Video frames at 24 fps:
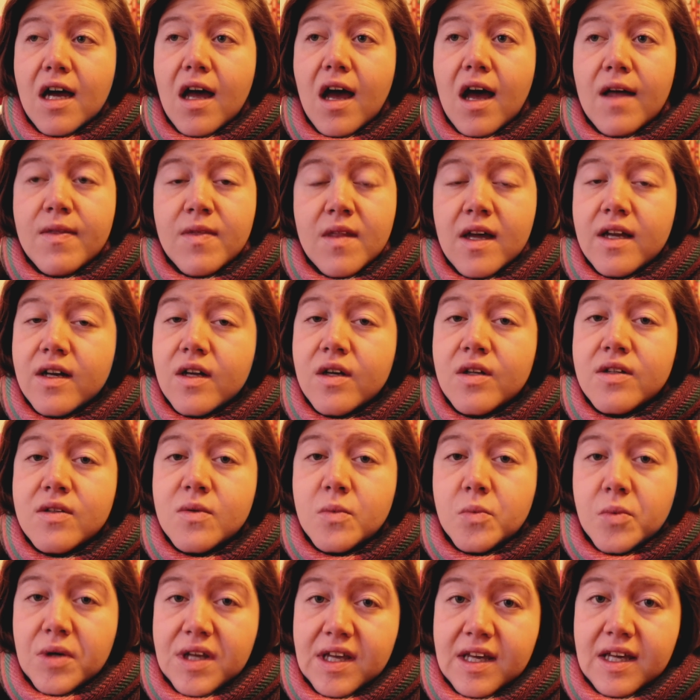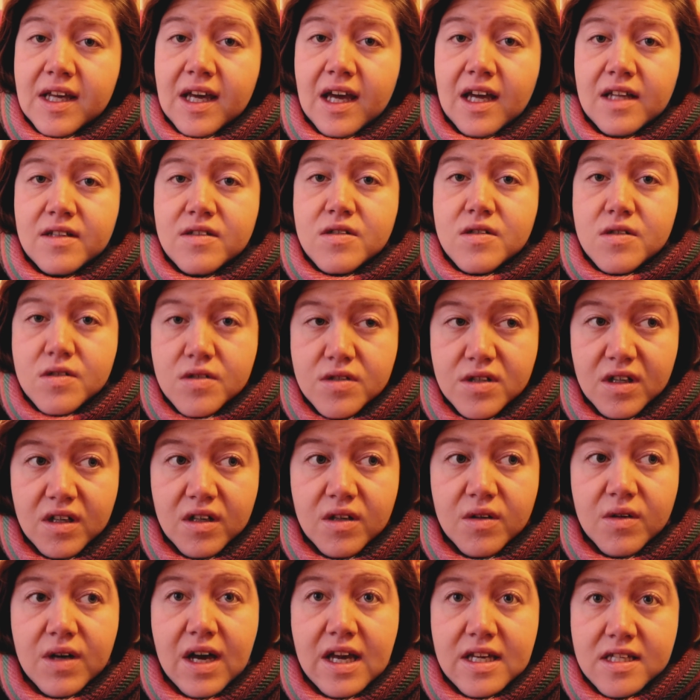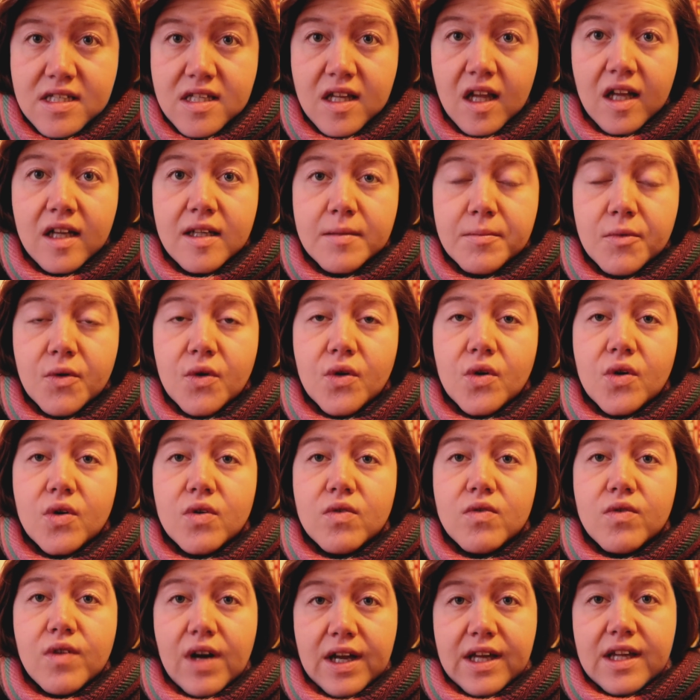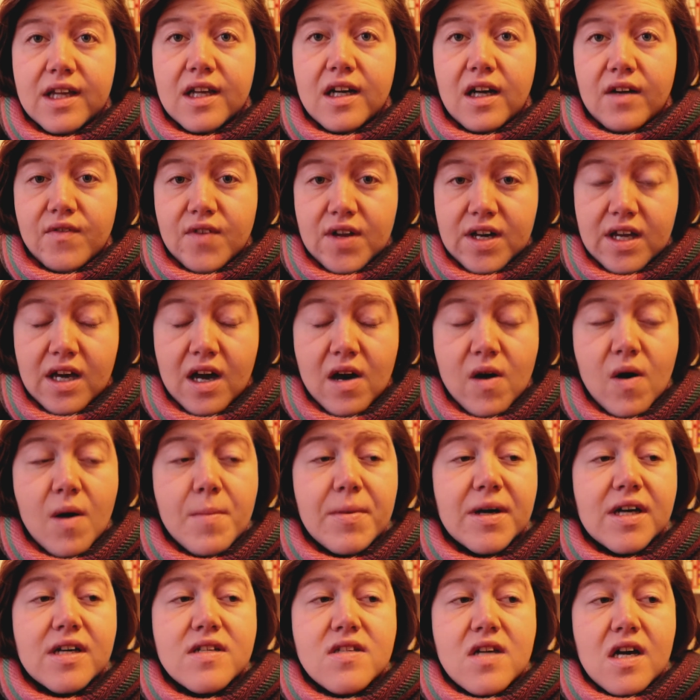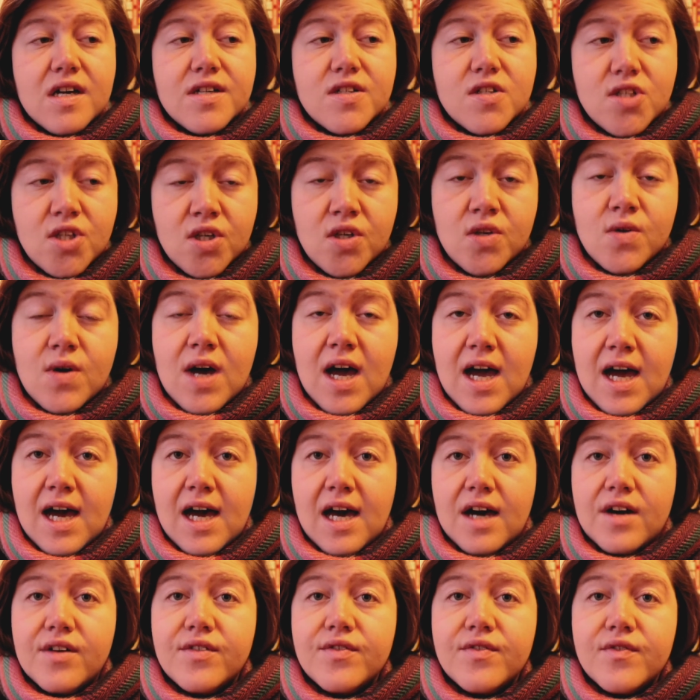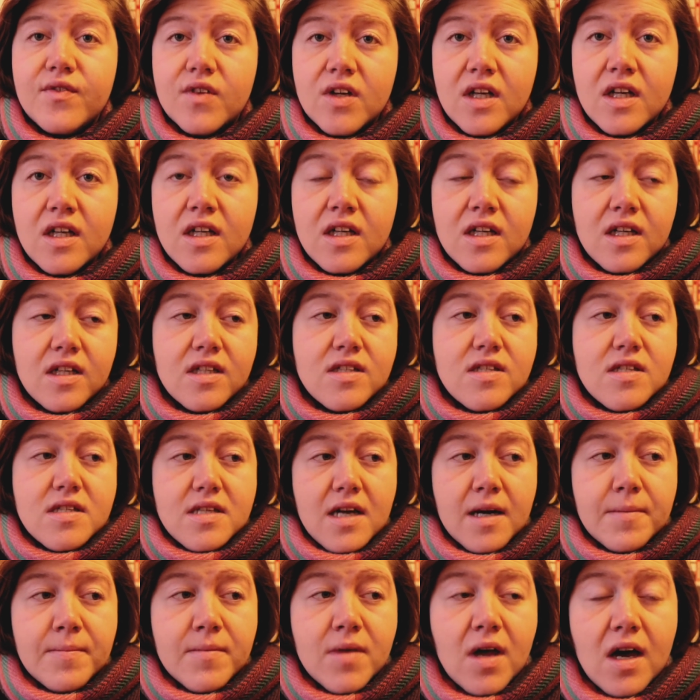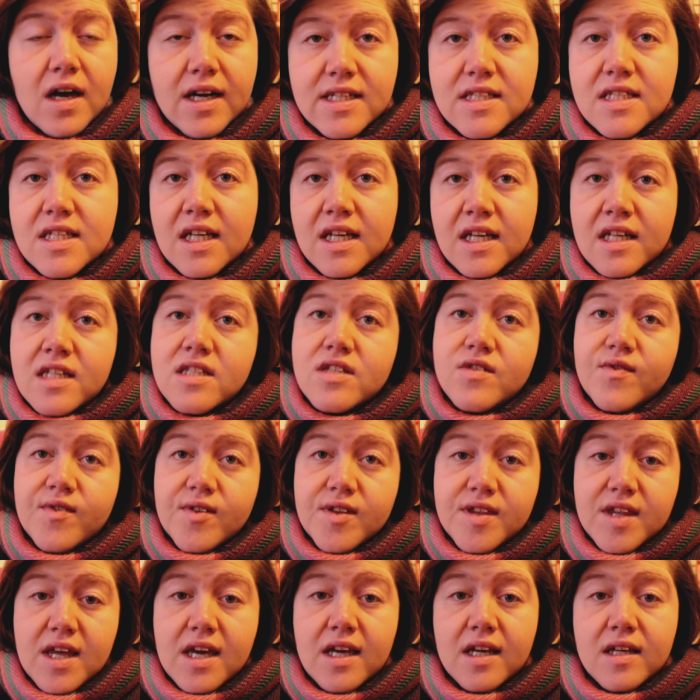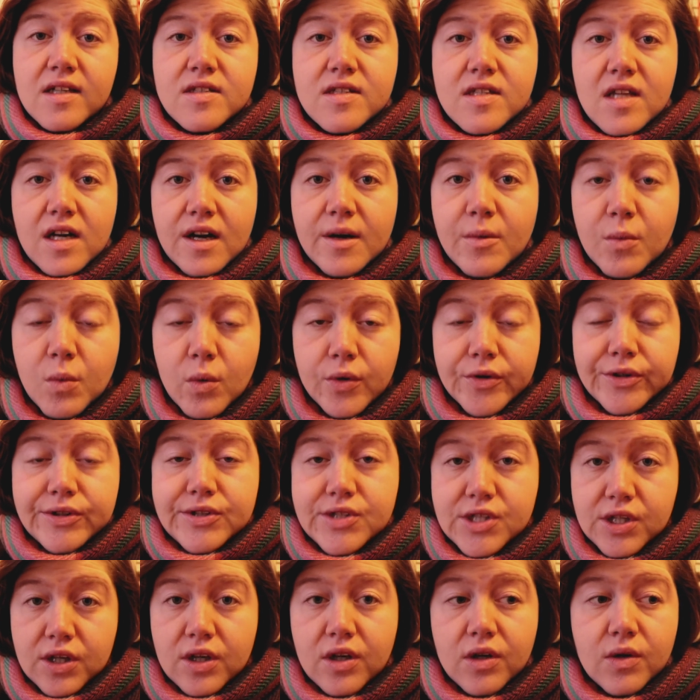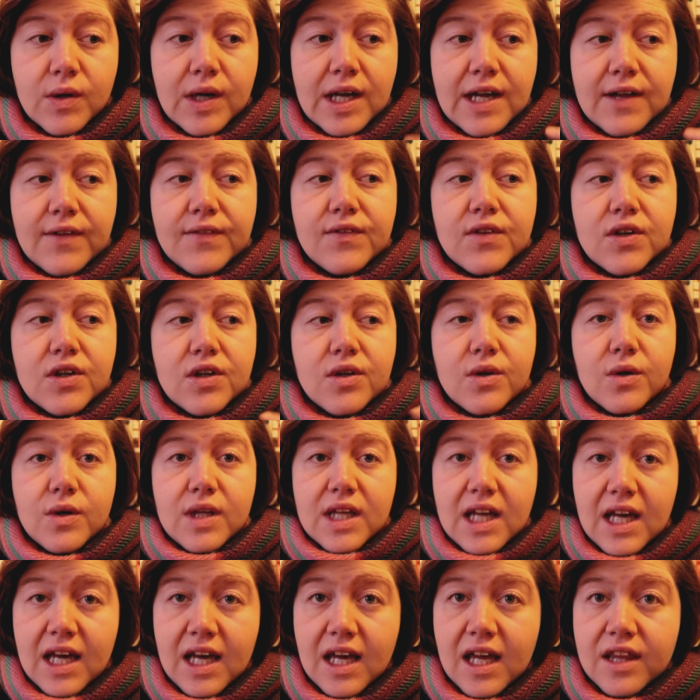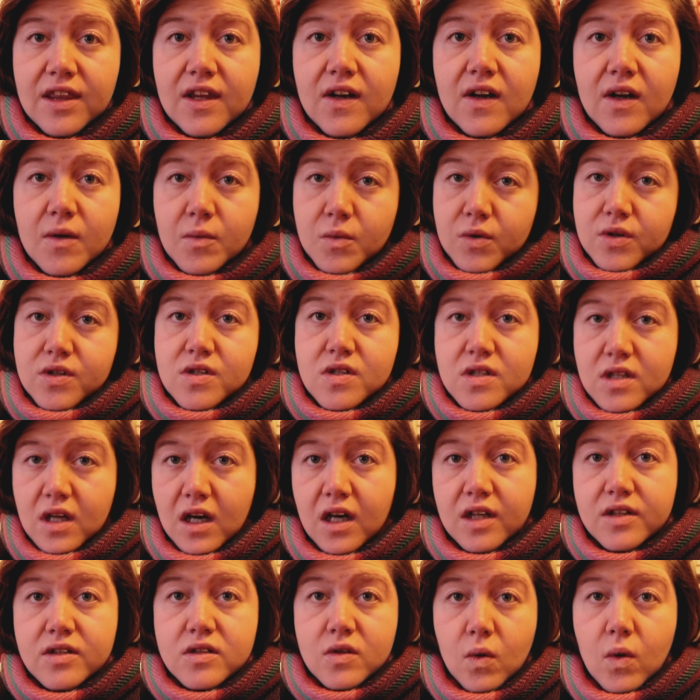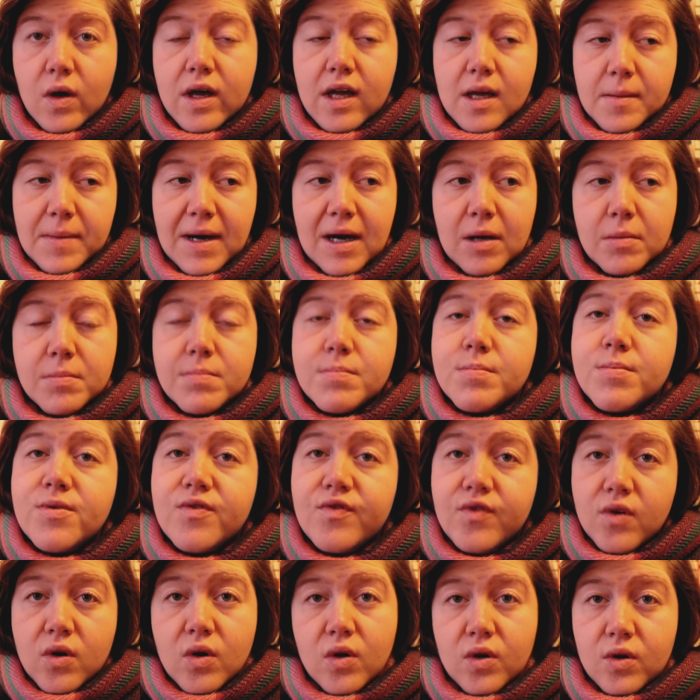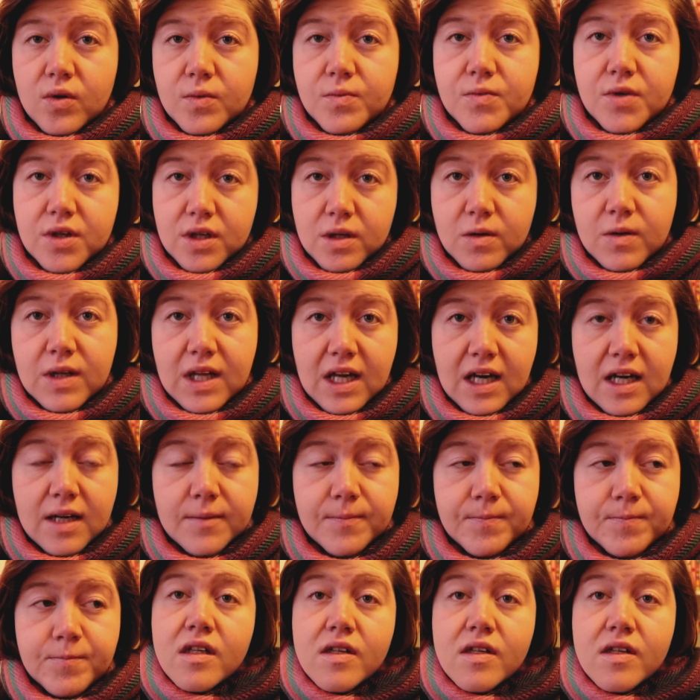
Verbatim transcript: and then at the weekend do a slightly more regular video, because I do have some ideas for things that I want to do in the new year that I want to start talking about before the new year.